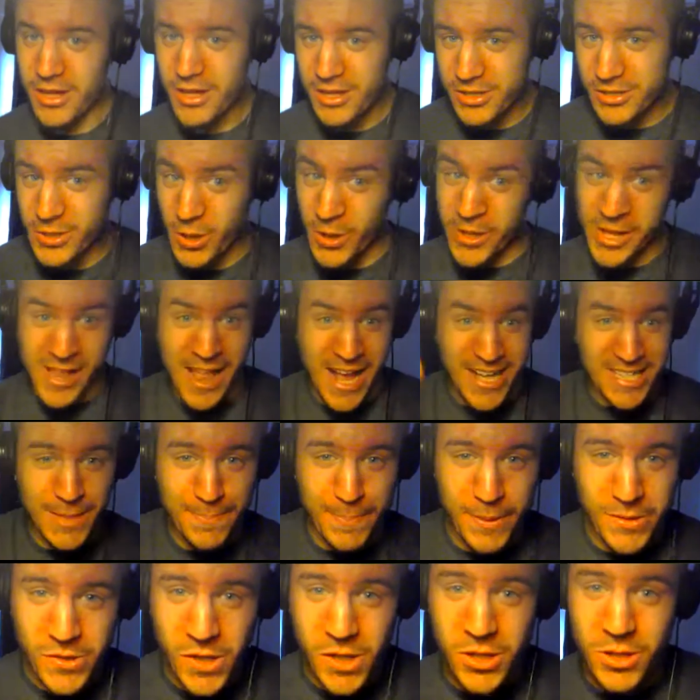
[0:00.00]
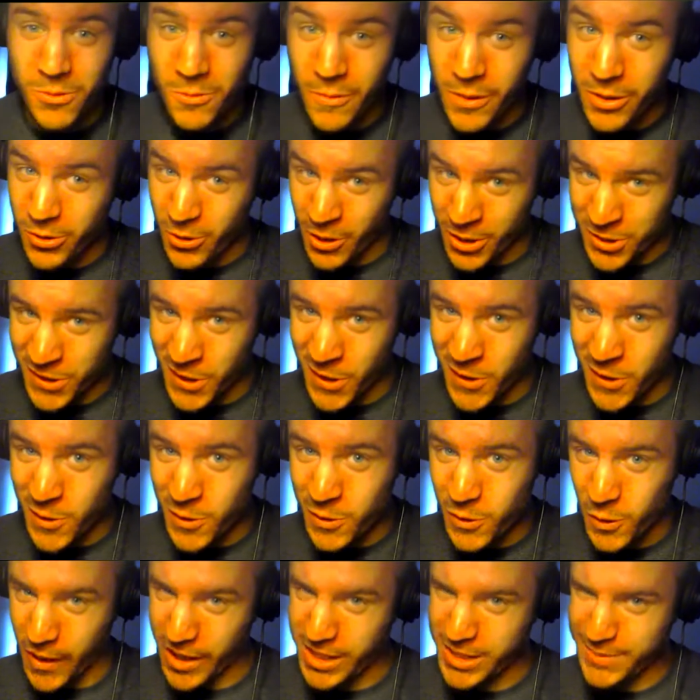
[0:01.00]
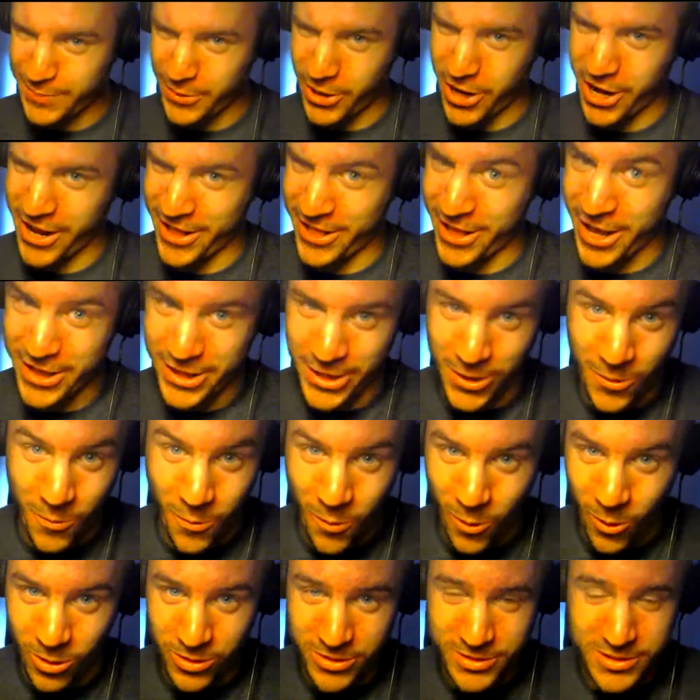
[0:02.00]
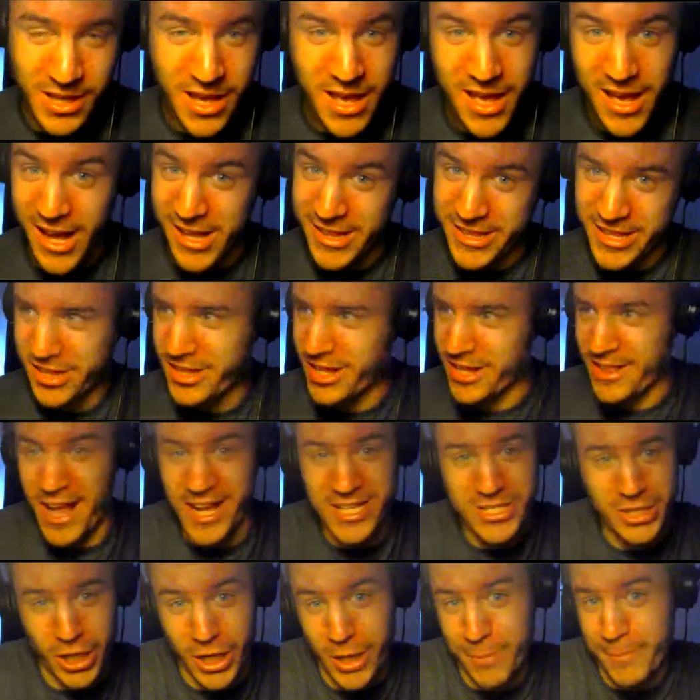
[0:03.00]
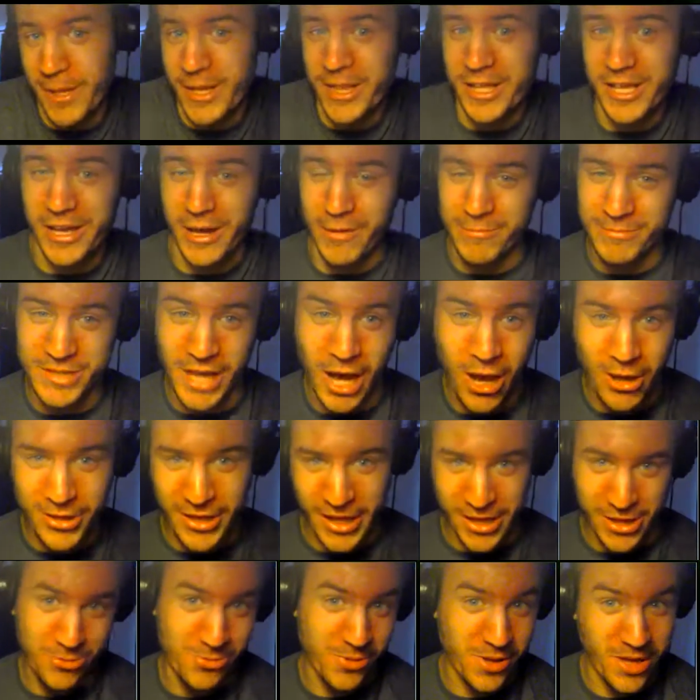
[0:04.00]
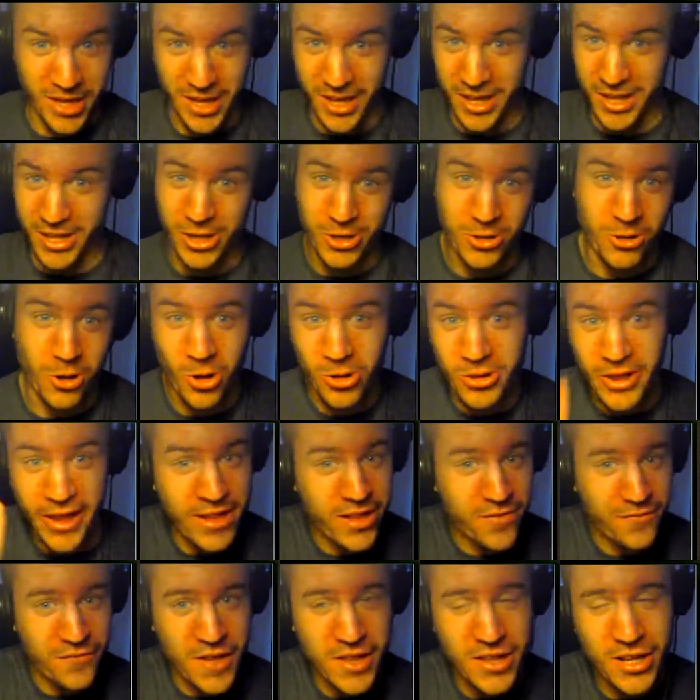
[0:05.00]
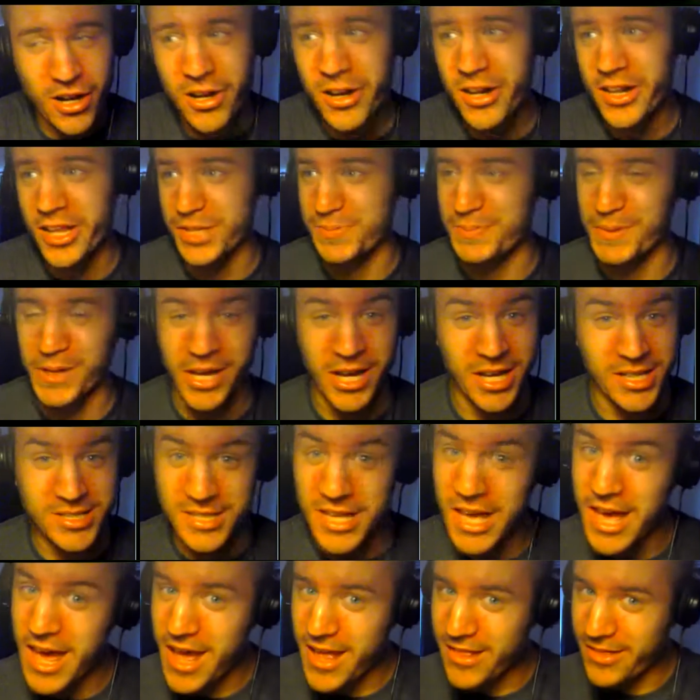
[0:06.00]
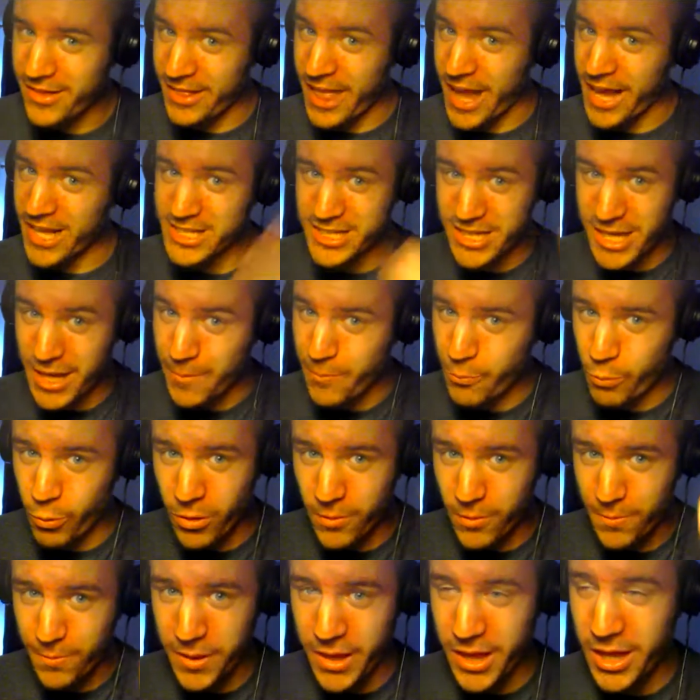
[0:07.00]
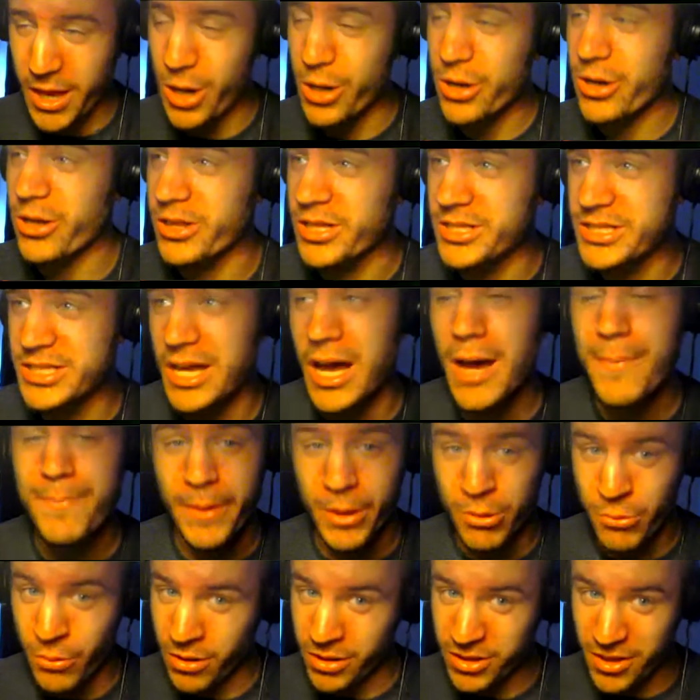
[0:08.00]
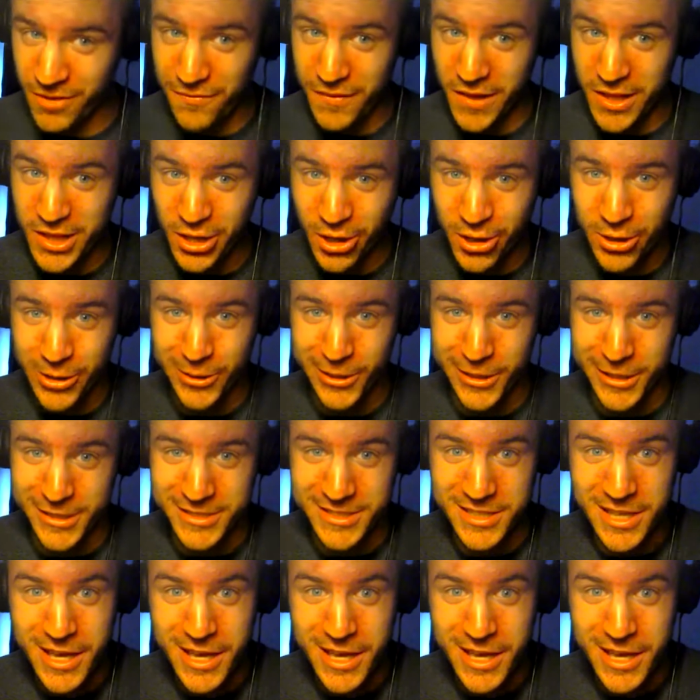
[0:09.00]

So in the next episode, we'll continue to explore another world until the next tournament comes out and we go then defeat Hercules because the next cup will be Hercules Cup and we'll defeat Hercules.